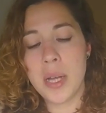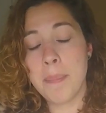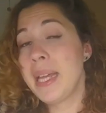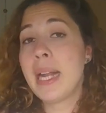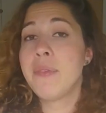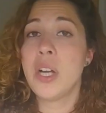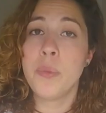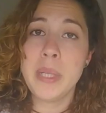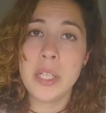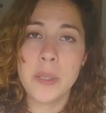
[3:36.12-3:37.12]
made of
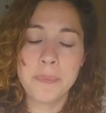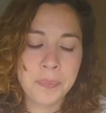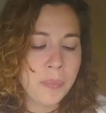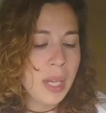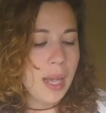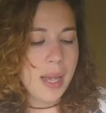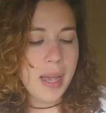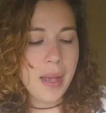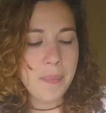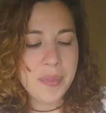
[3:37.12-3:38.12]
aluminium.
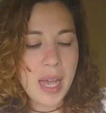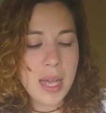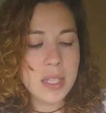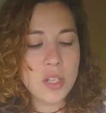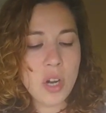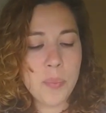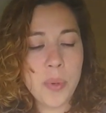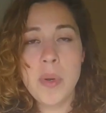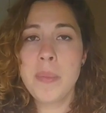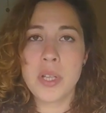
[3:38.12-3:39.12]
That is not a
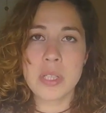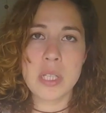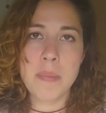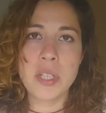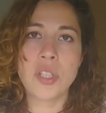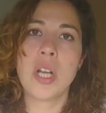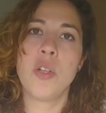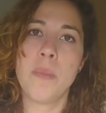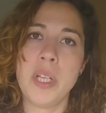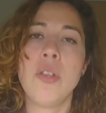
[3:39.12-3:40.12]
problem, because, as mentioned,
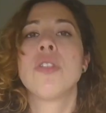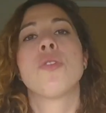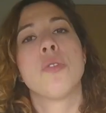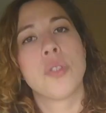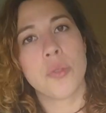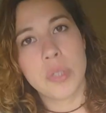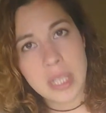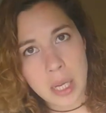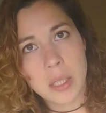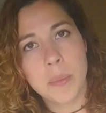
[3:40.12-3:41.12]
aluminium is also
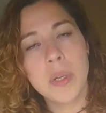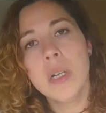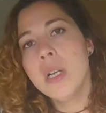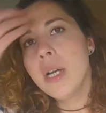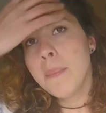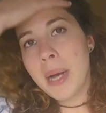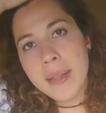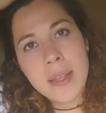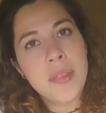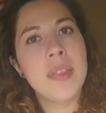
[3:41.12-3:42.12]
recyclable.
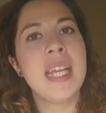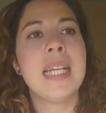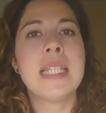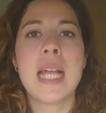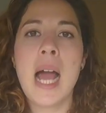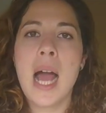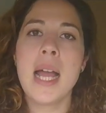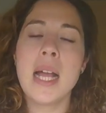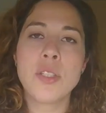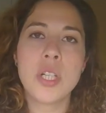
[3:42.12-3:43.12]
But the thing is that
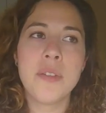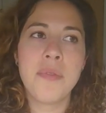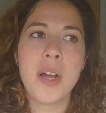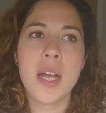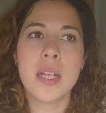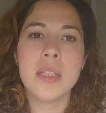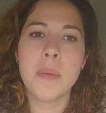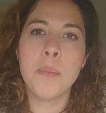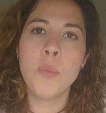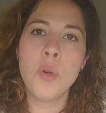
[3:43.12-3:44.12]
I actually find
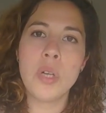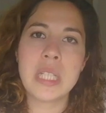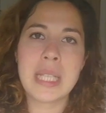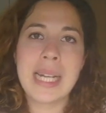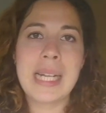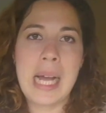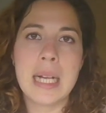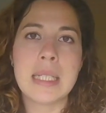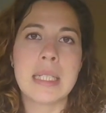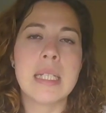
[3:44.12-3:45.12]
more steel
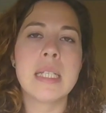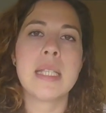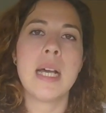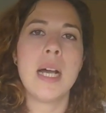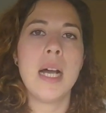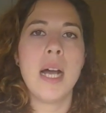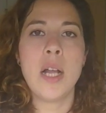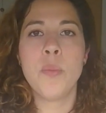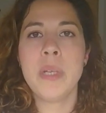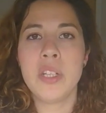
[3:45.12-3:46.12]
cans than
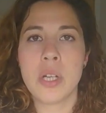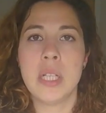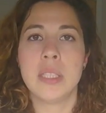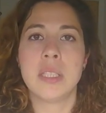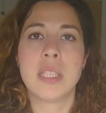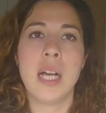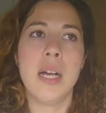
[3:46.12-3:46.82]
aluminium cans.